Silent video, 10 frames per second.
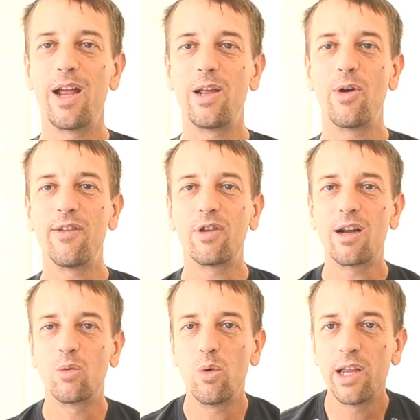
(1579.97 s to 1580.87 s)
Anyway, I
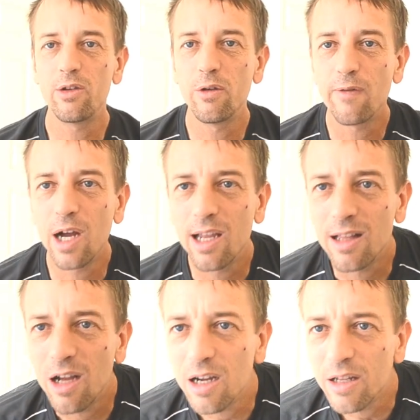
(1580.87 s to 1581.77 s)
talked way too
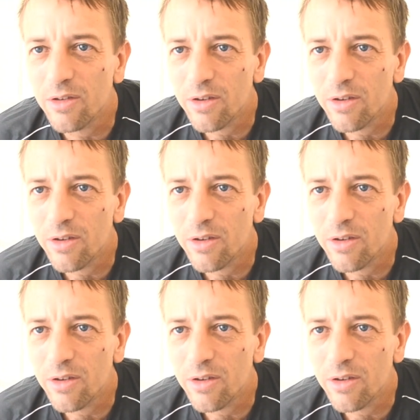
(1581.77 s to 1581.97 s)
fucking long.